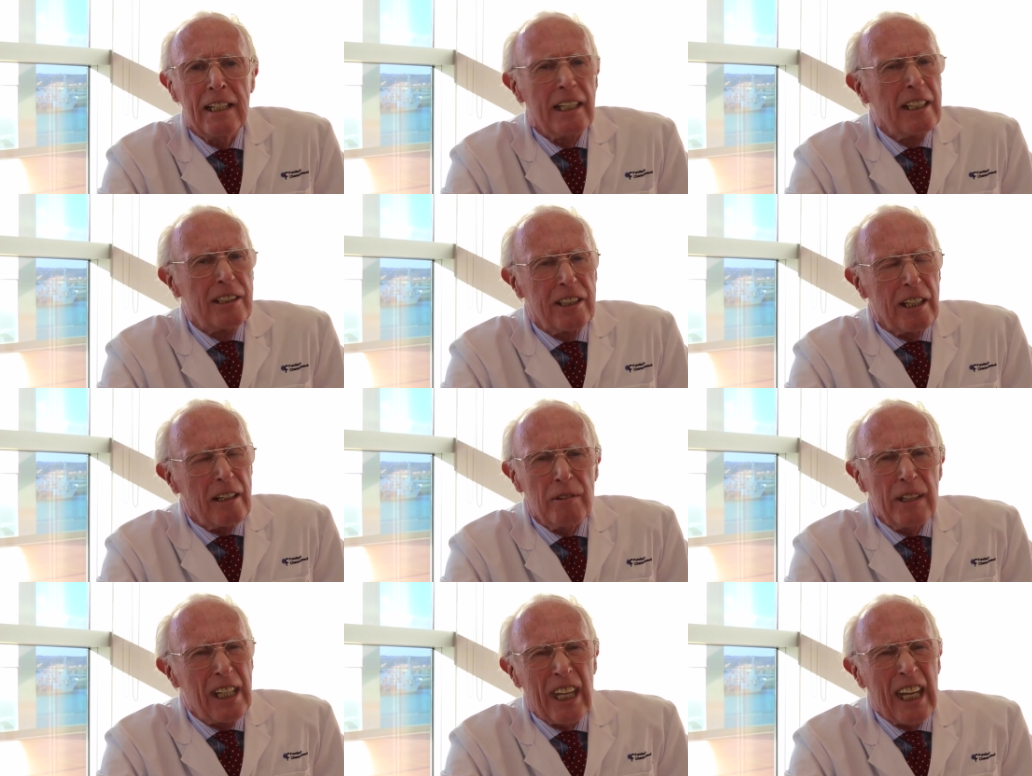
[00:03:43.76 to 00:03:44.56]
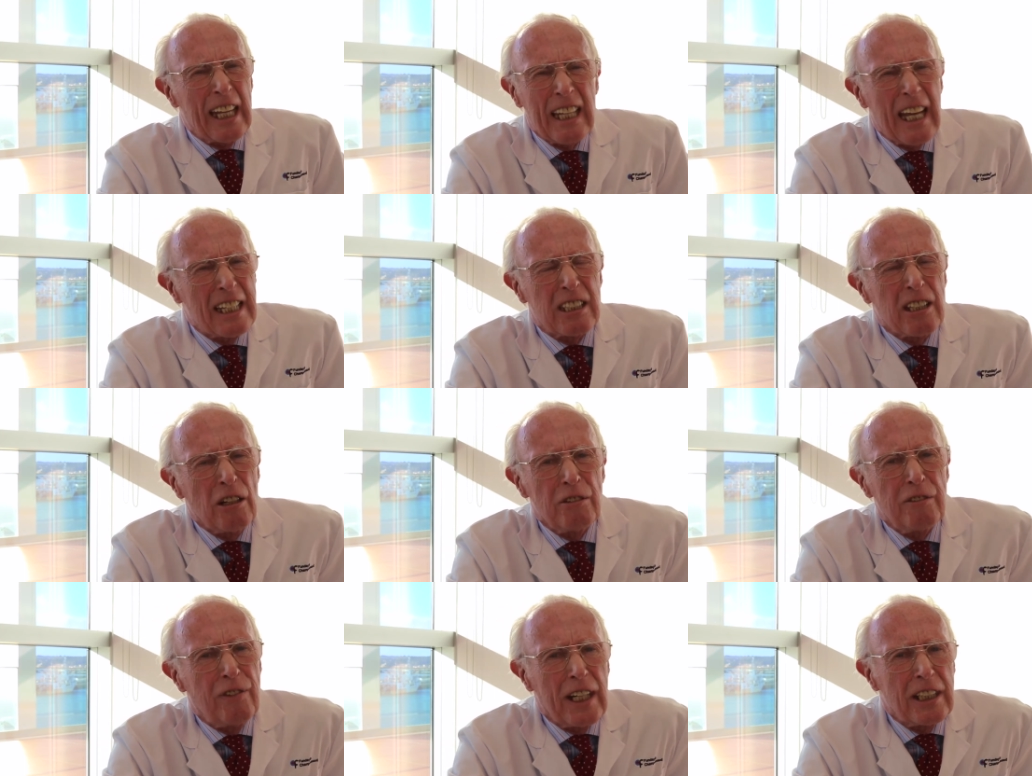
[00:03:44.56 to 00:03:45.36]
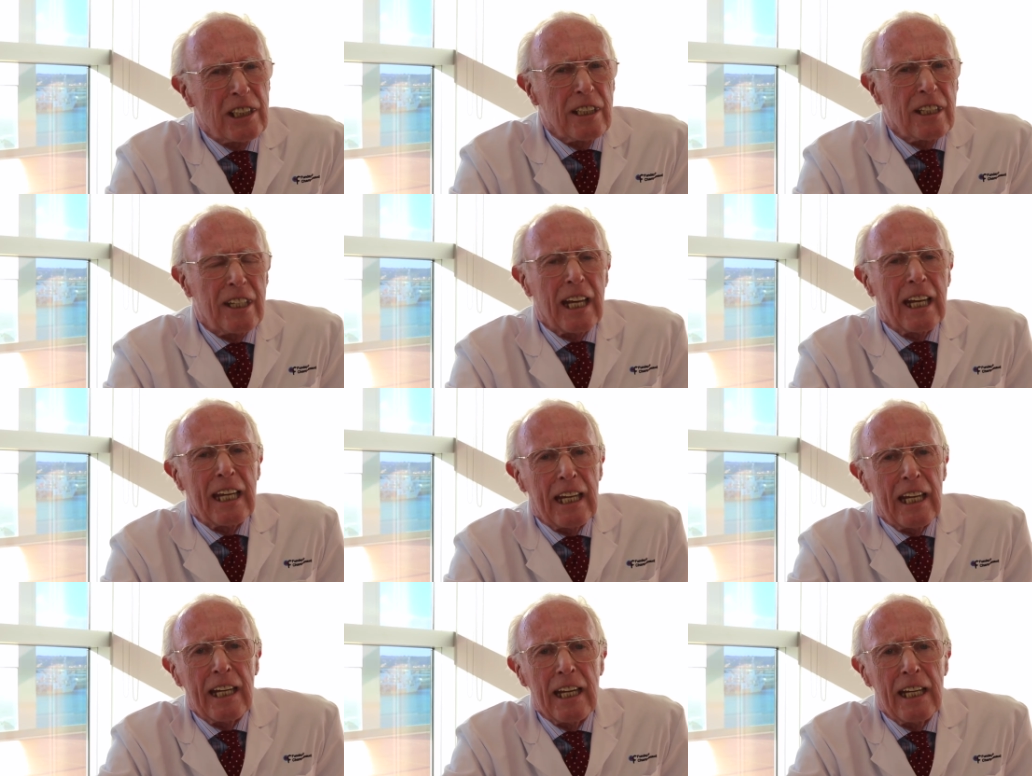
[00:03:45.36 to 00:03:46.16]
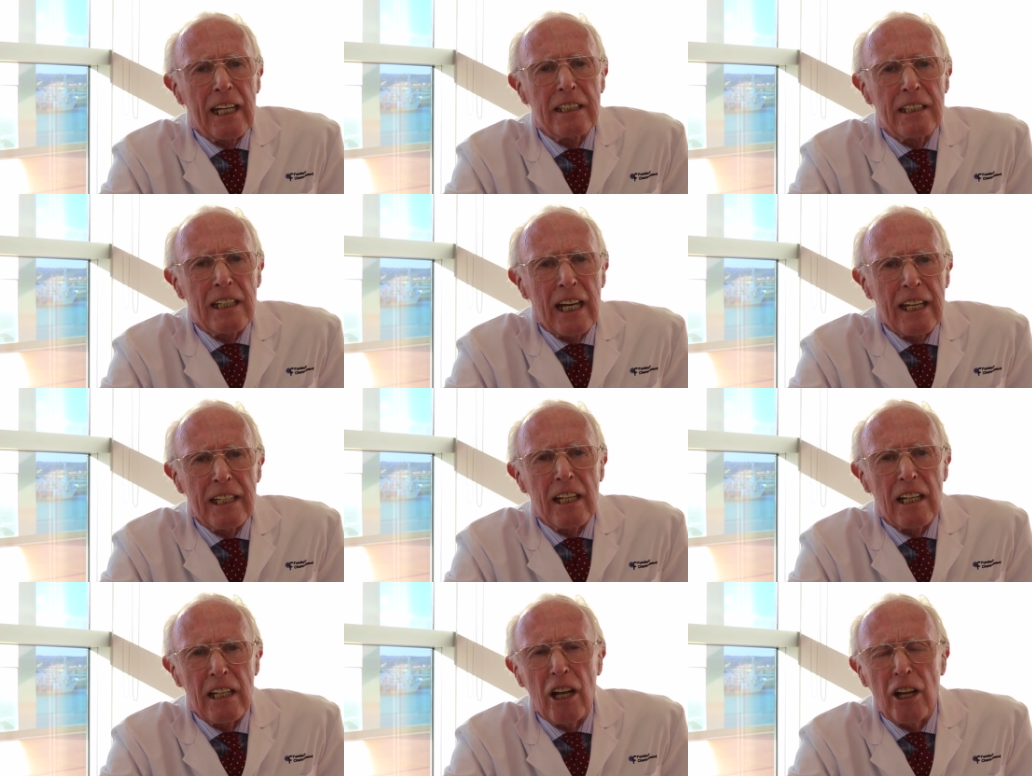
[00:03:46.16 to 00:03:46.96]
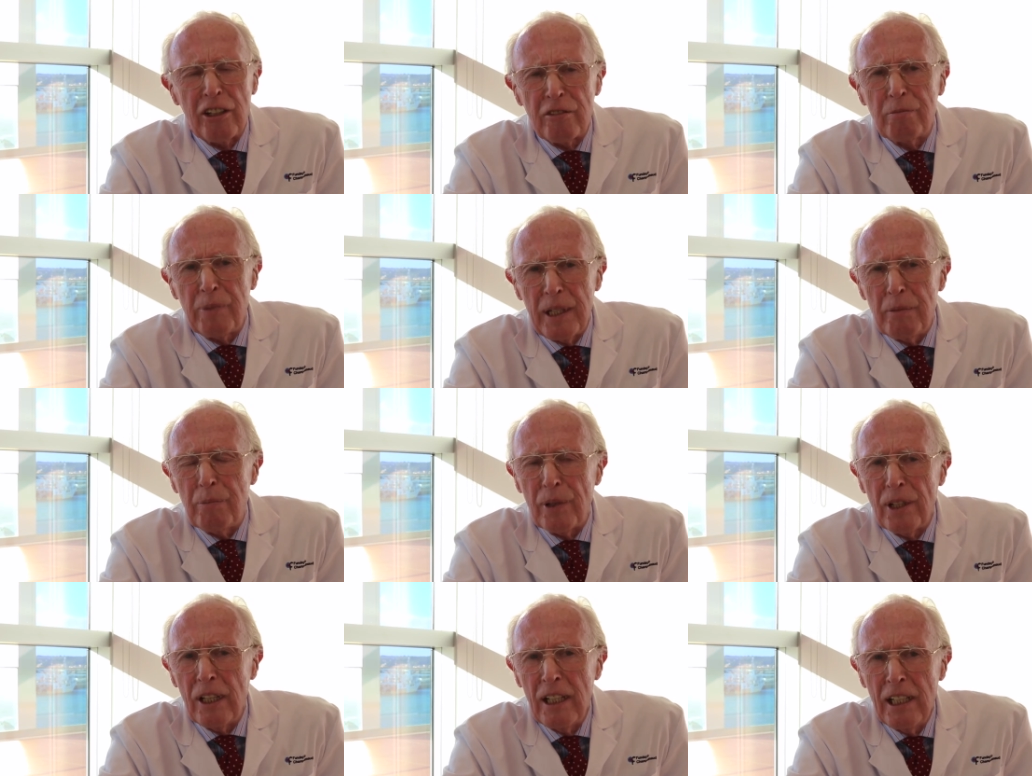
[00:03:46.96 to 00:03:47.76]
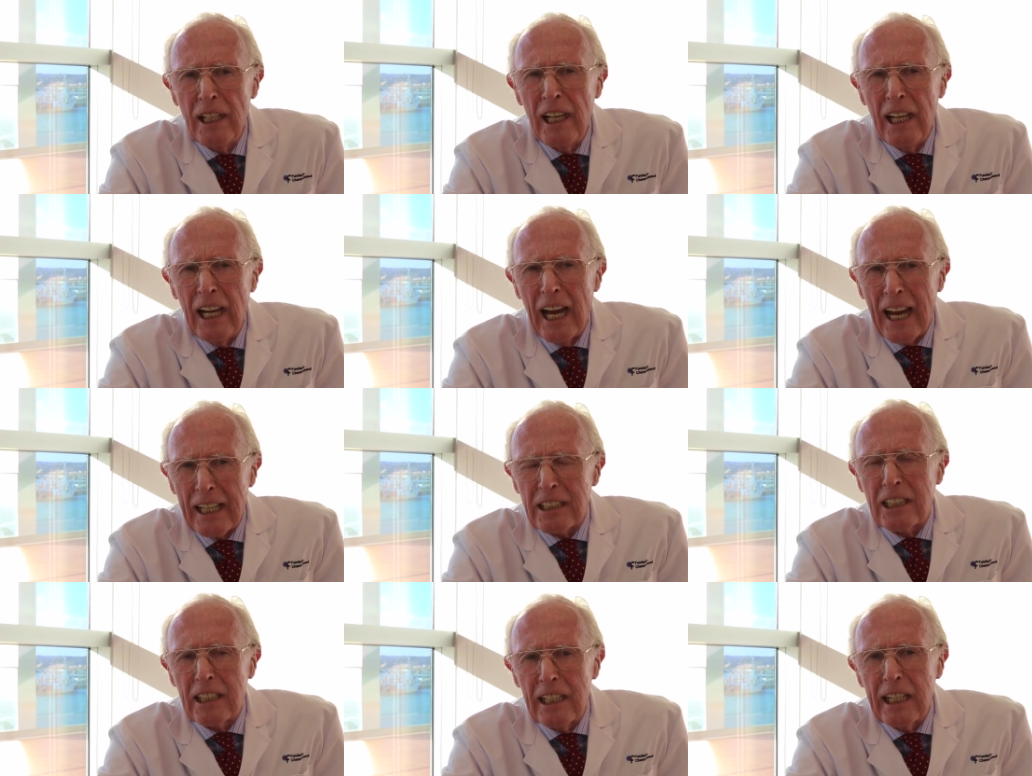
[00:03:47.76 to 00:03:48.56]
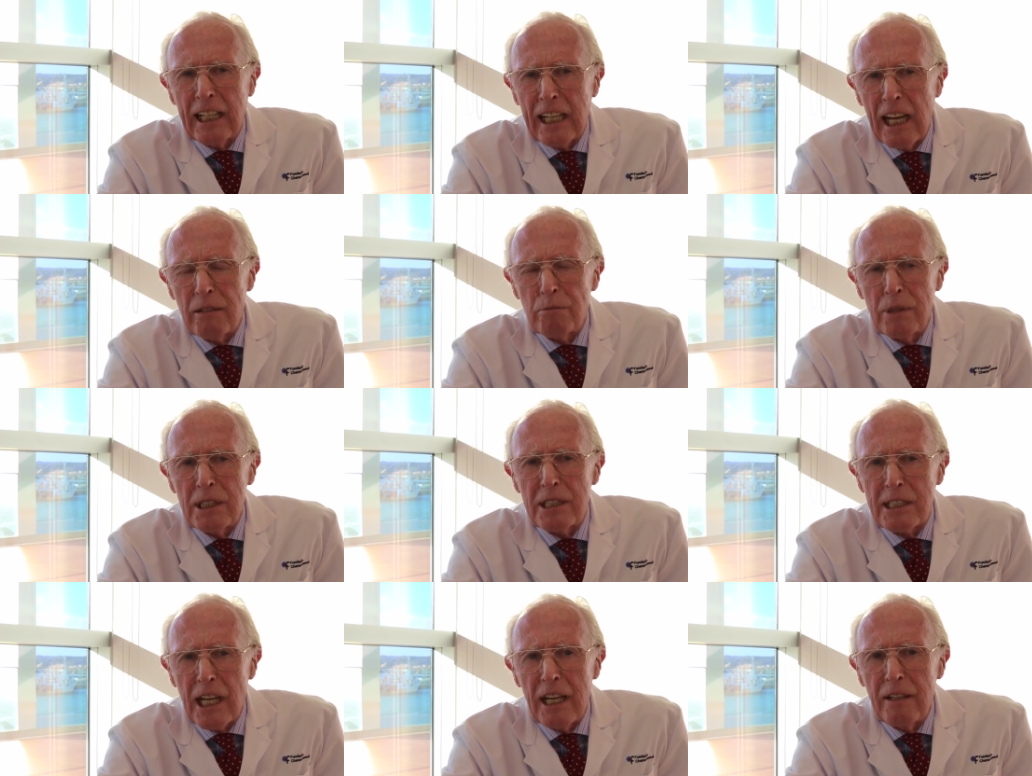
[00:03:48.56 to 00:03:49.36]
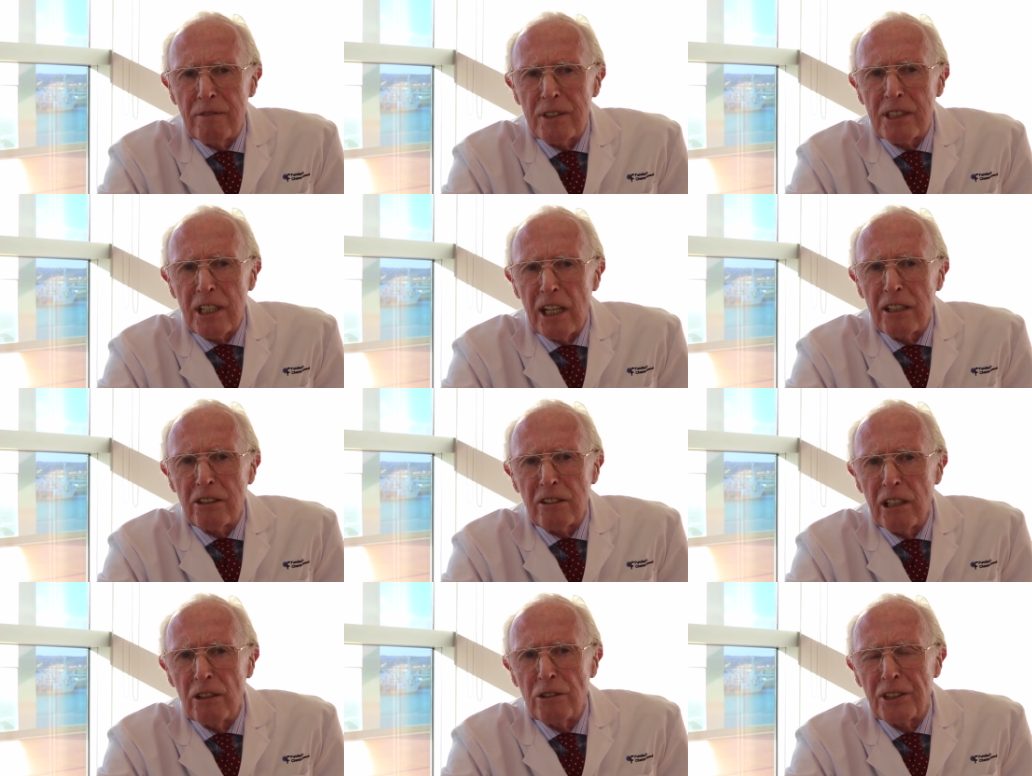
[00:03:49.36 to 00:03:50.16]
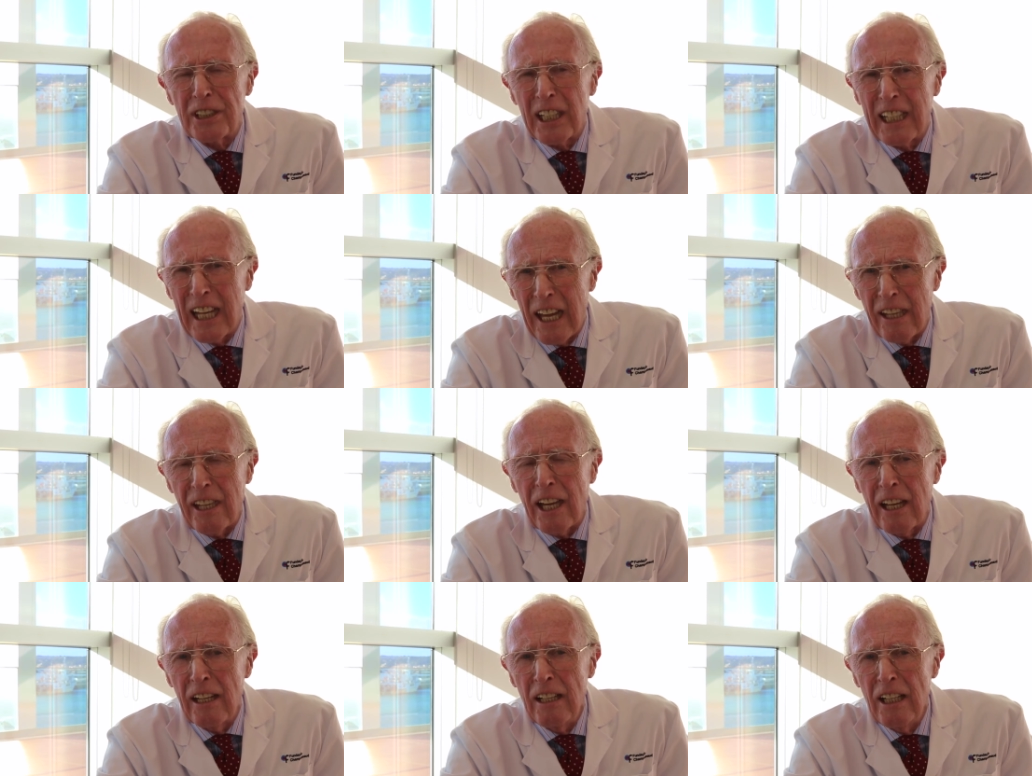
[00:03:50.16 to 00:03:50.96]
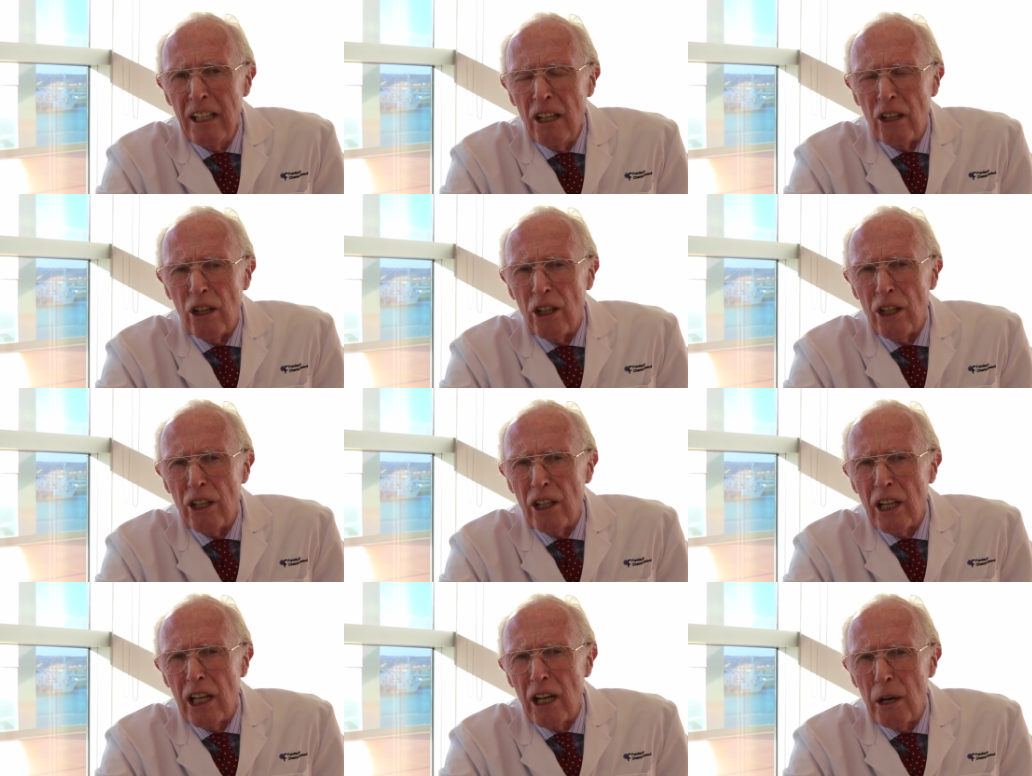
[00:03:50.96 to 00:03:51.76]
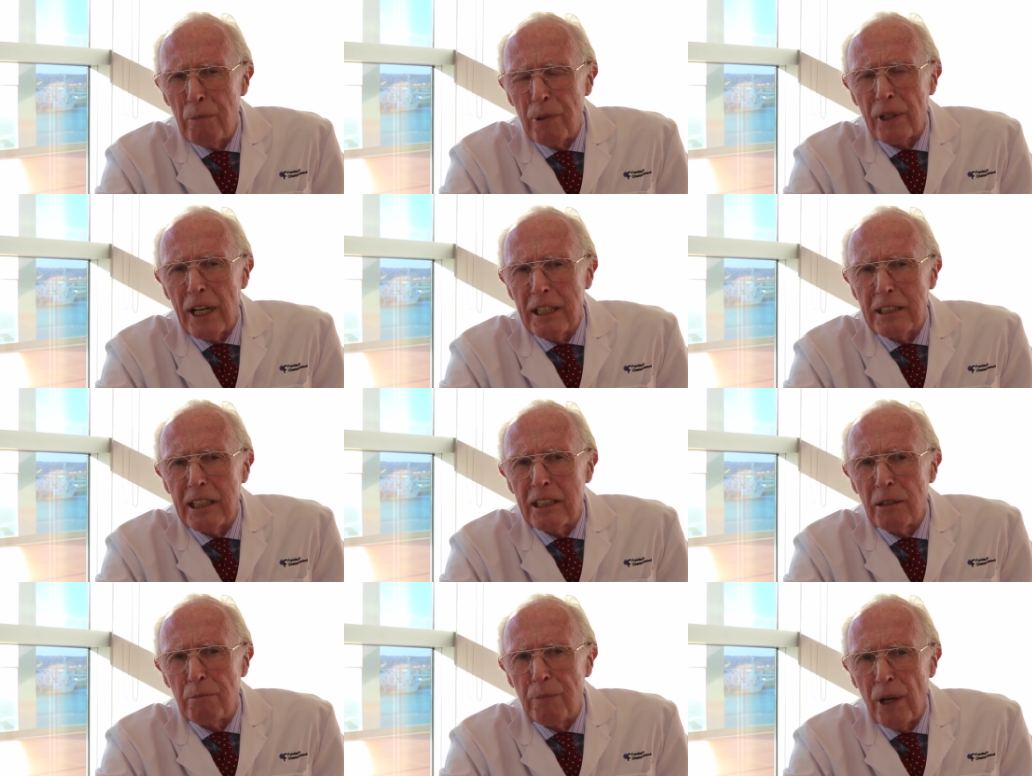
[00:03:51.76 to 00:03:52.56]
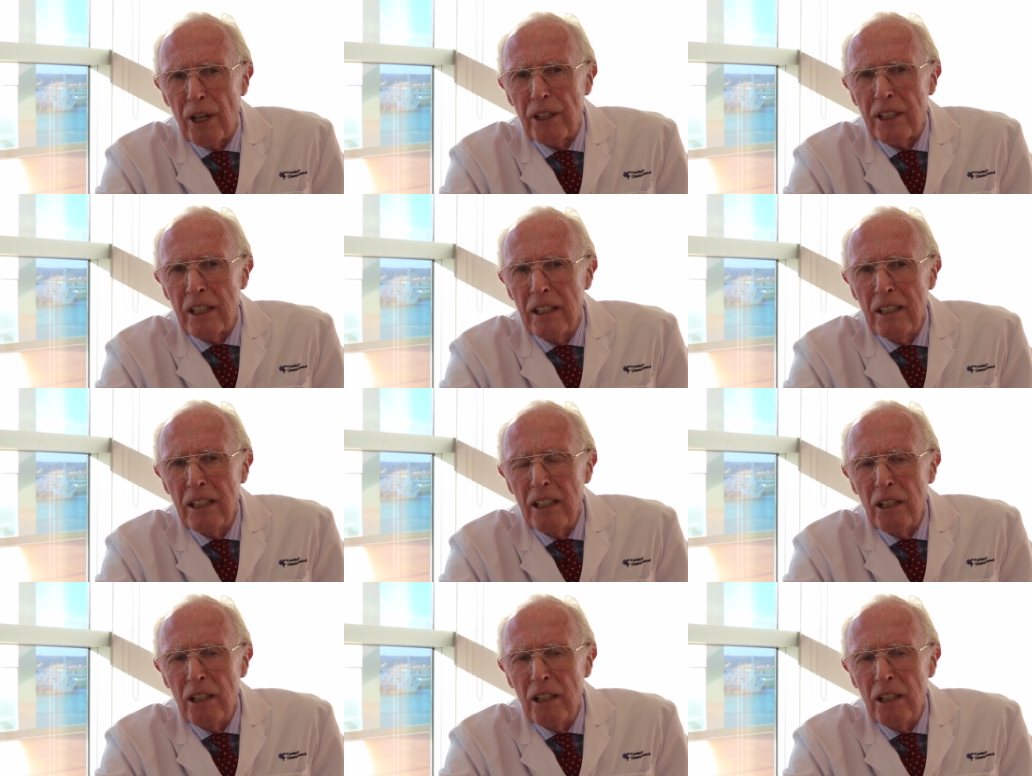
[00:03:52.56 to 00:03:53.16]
So we think that's old fashioned thinking, and, and a lot of people actually can be saved surgery altogether or operated upon